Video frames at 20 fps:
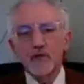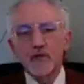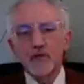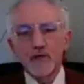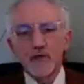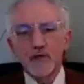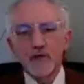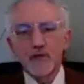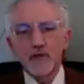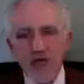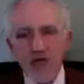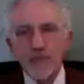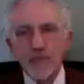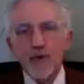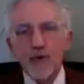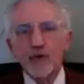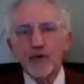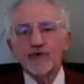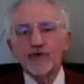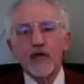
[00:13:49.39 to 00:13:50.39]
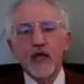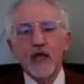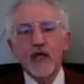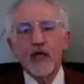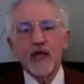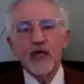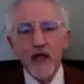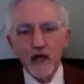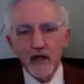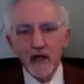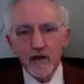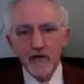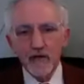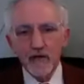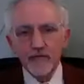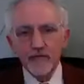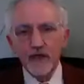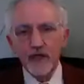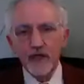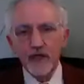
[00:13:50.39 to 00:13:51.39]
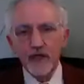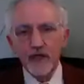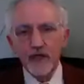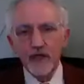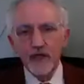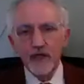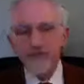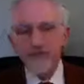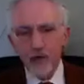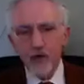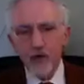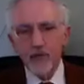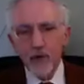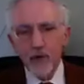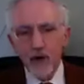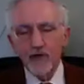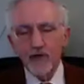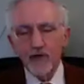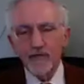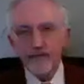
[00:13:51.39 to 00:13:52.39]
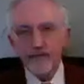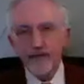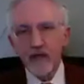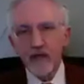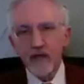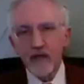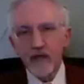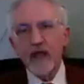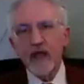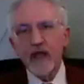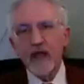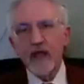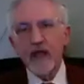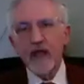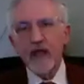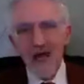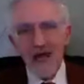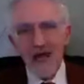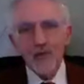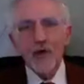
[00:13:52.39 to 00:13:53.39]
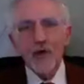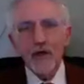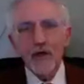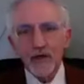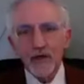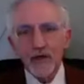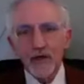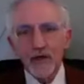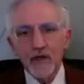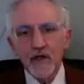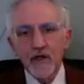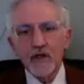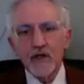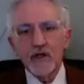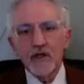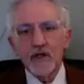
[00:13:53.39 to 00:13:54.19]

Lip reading: resembles an elevated form of heads I win,